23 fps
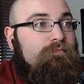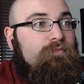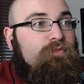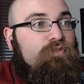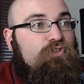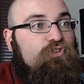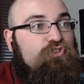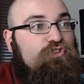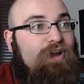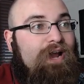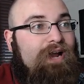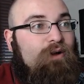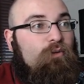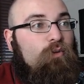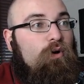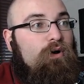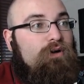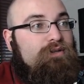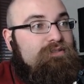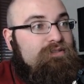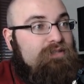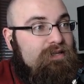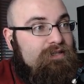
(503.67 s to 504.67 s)
The
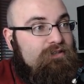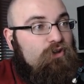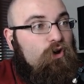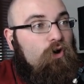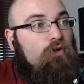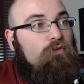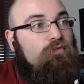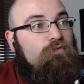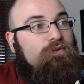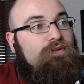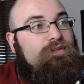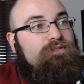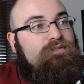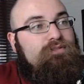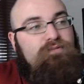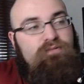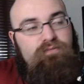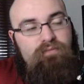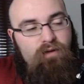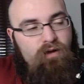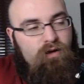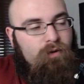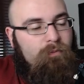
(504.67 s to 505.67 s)
Jaguars, the Dolphins
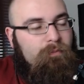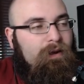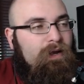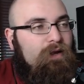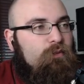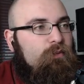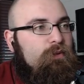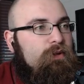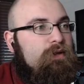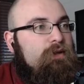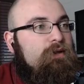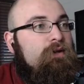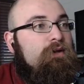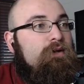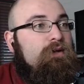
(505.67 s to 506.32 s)
on a bye week,